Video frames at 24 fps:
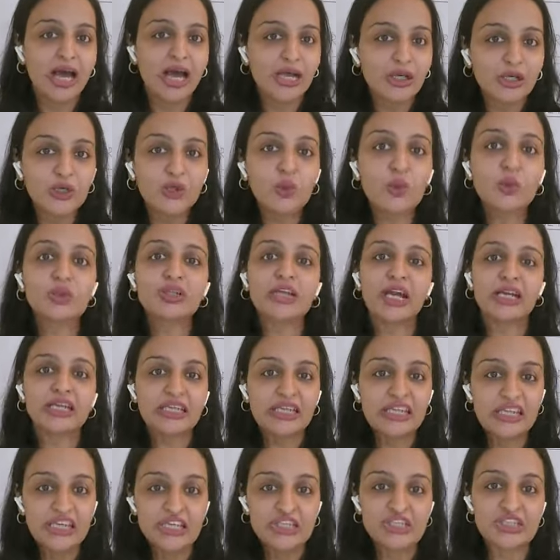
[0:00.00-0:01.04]
I know
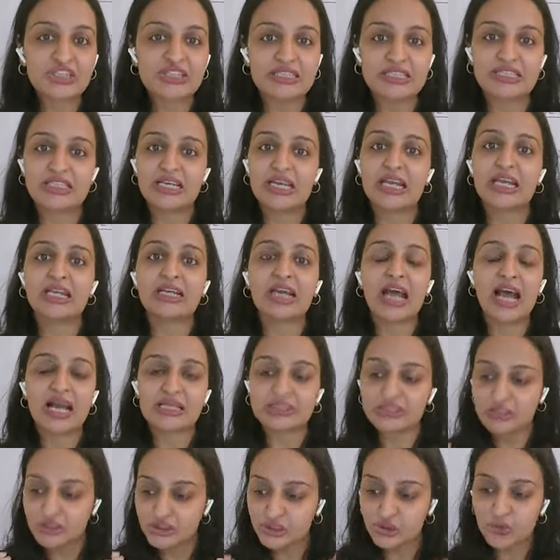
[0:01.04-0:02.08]
that each state
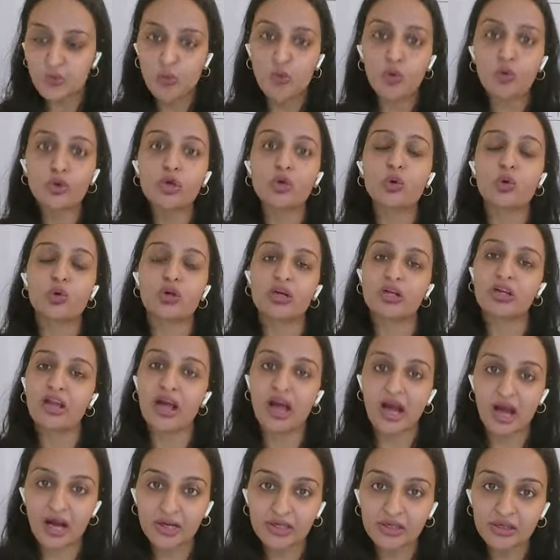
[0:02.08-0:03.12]
has its own local
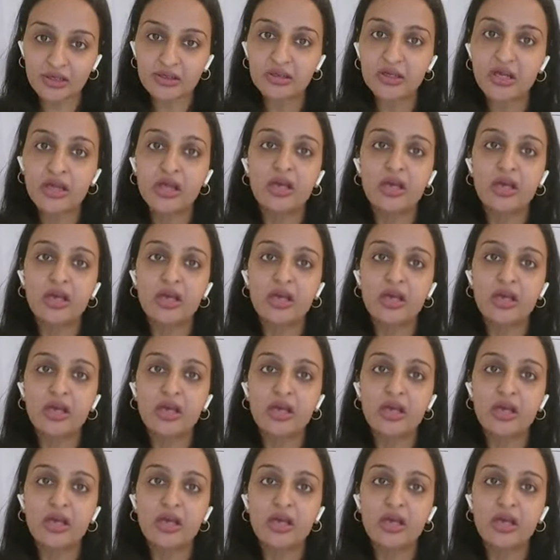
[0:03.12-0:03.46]
haat,